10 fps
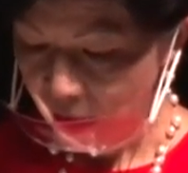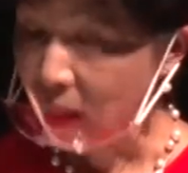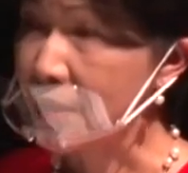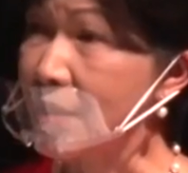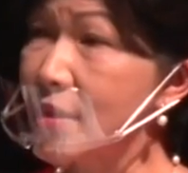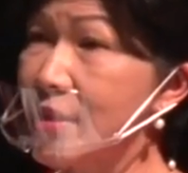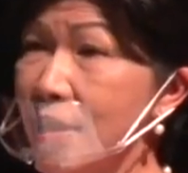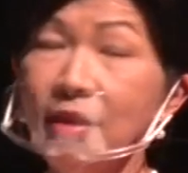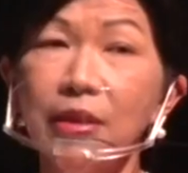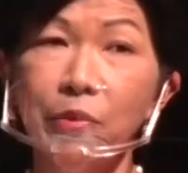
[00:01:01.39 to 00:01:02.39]
I
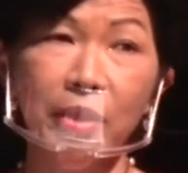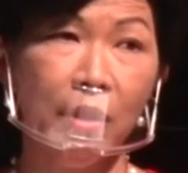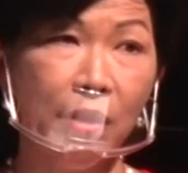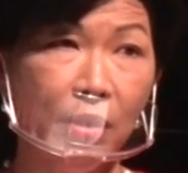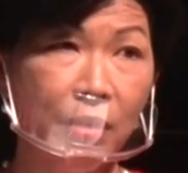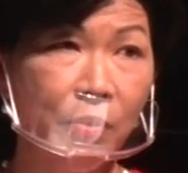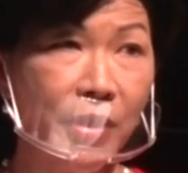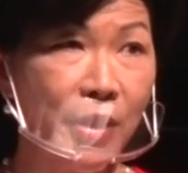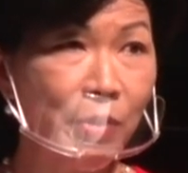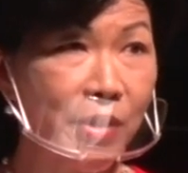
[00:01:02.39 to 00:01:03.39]
distinctly recall when
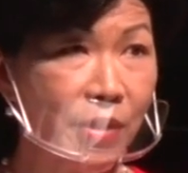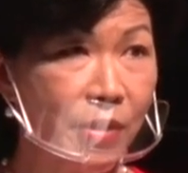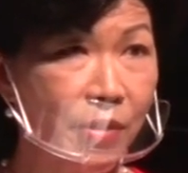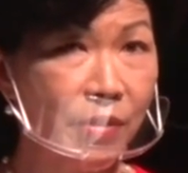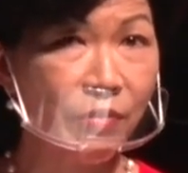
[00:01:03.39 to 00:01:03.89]
he returned